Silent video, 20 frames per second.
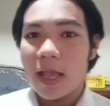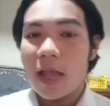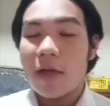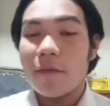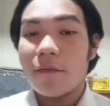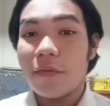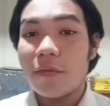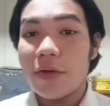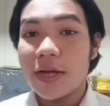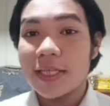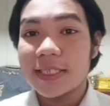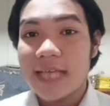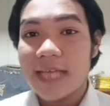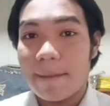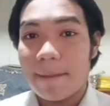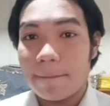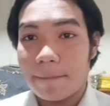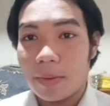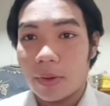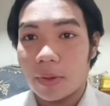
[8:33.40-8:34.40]
For
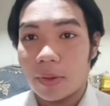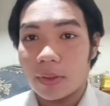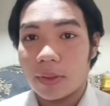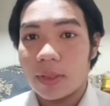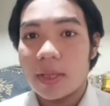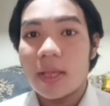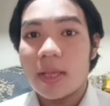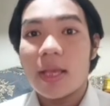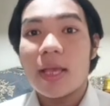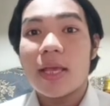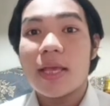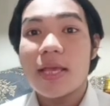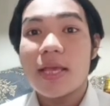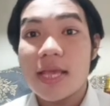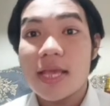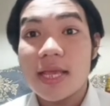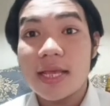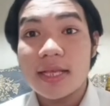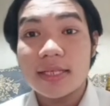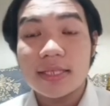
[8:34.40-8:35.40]
example,
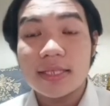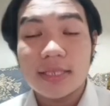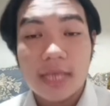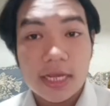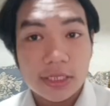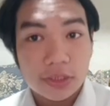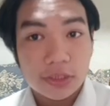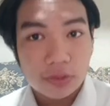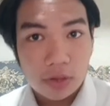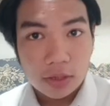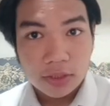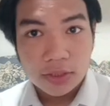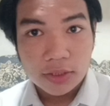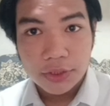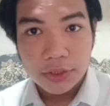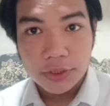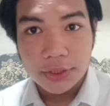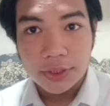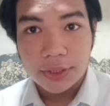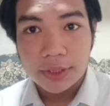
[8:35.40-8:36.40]
he is a
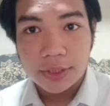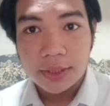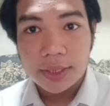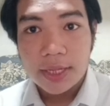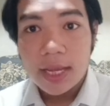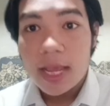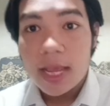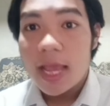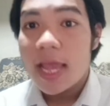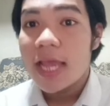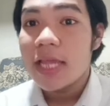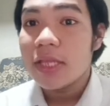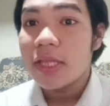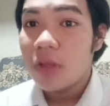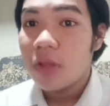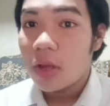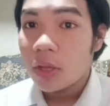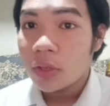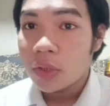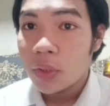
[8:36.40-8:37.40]
doctor. A
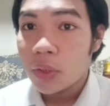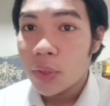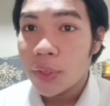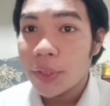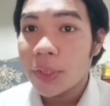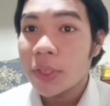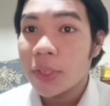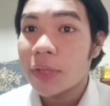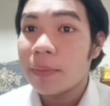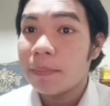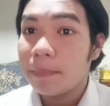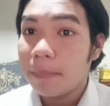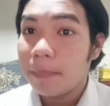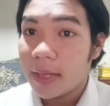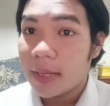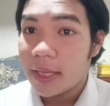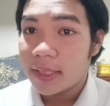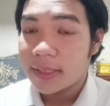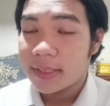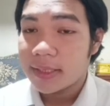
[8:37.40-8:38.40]
doctor
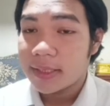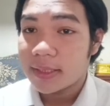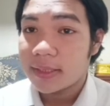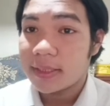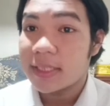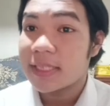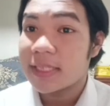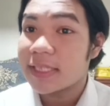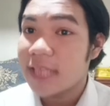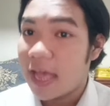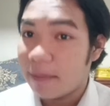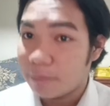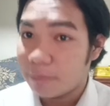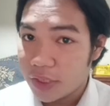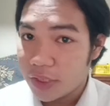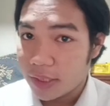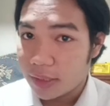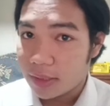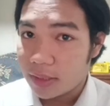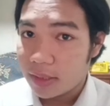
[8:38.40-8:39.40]
completes the
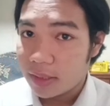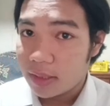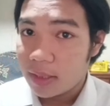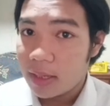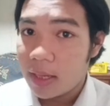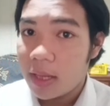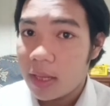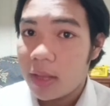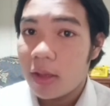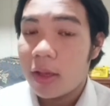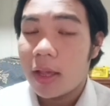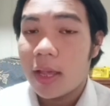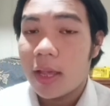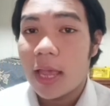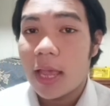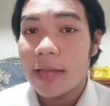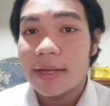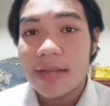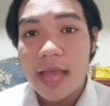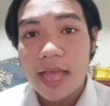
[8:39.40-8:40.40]
subject.
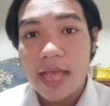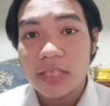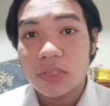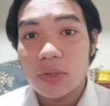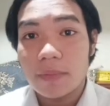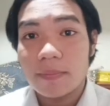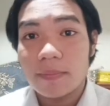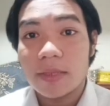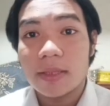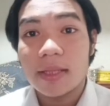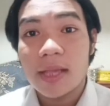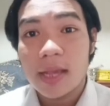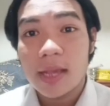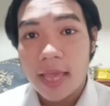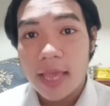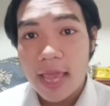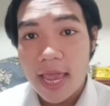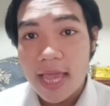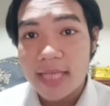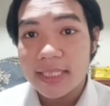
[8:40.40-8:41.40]
And next we have the
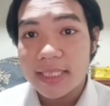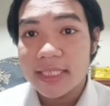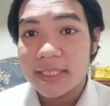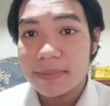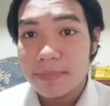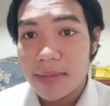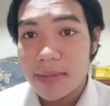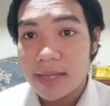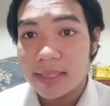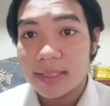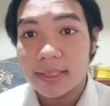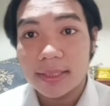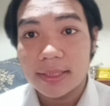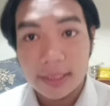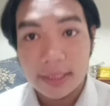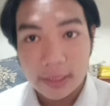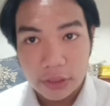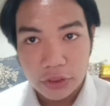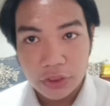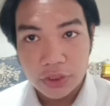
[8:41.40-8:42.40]
cake smells
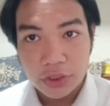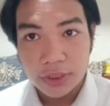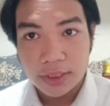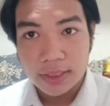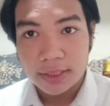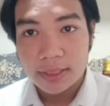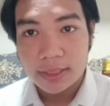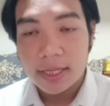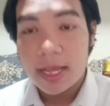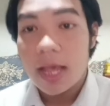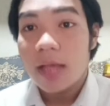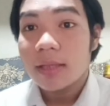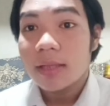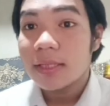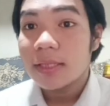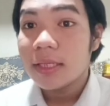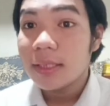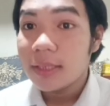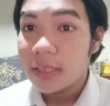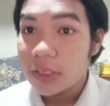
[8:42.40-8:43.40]
delicious.
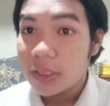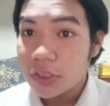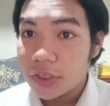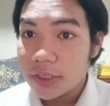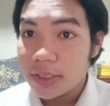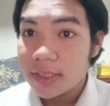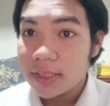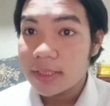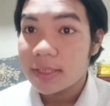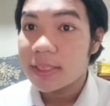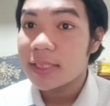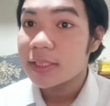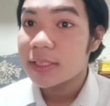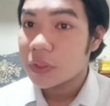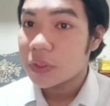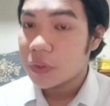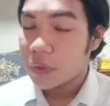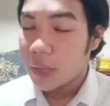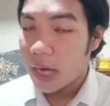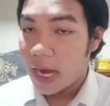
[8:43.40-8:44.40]
Delicious
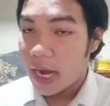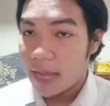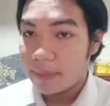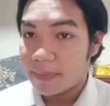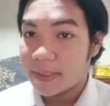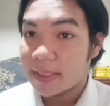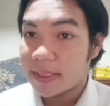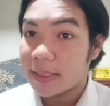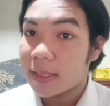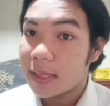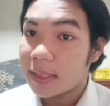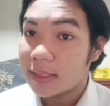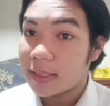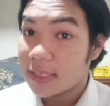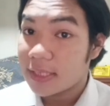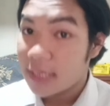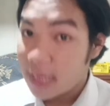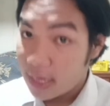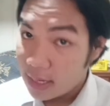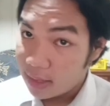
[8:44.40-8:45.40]
describes the
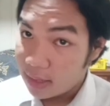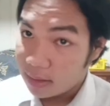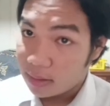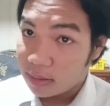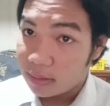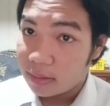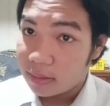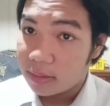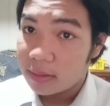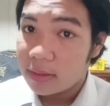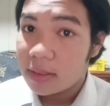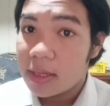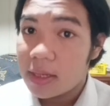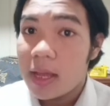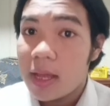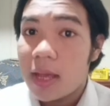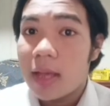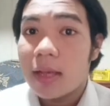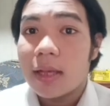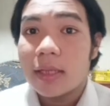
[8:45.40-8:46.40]
cake.
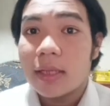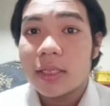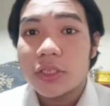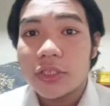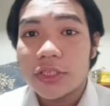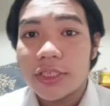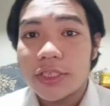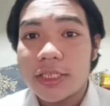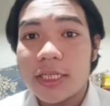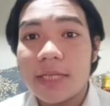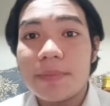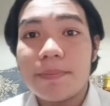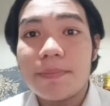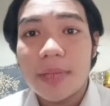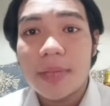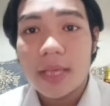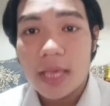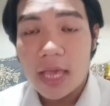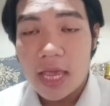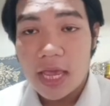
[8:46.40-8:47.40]
She
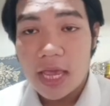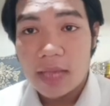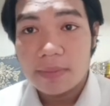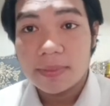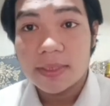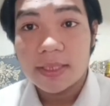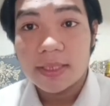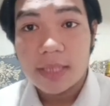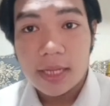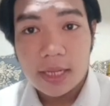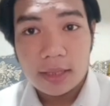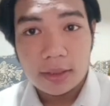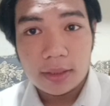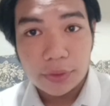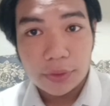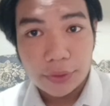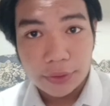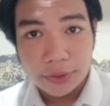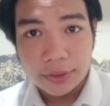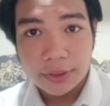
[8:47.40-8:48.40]
becomes a
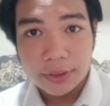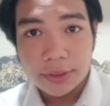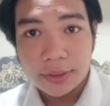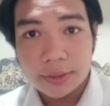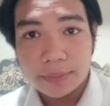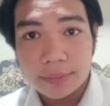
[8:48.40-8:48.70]
nurse.